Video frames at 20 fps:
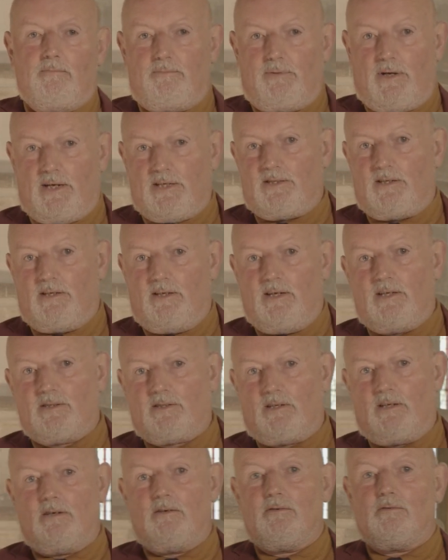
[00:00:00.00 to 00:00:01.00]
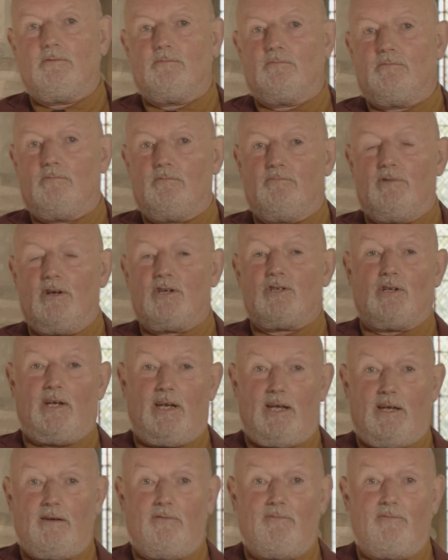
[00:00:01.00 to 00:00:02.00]
Preston is
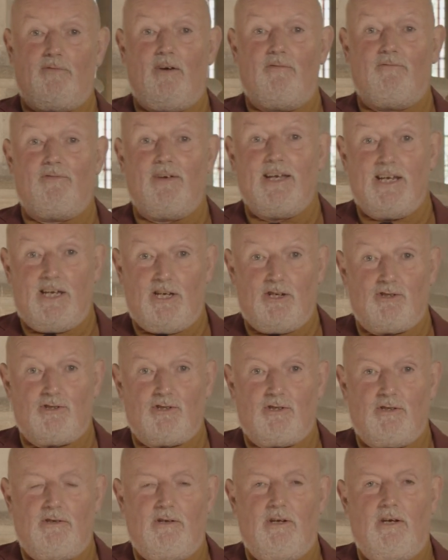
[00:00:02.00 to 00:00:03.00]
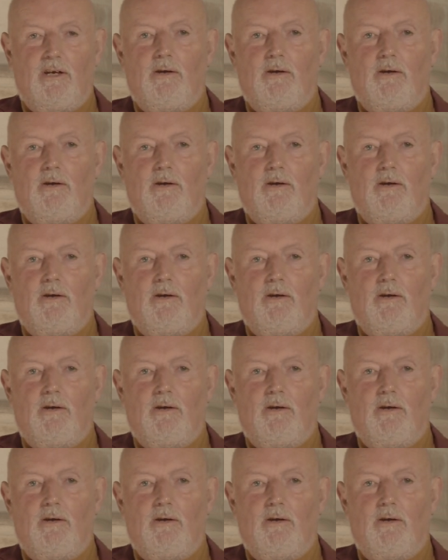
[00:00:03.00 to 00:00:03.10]
originally a village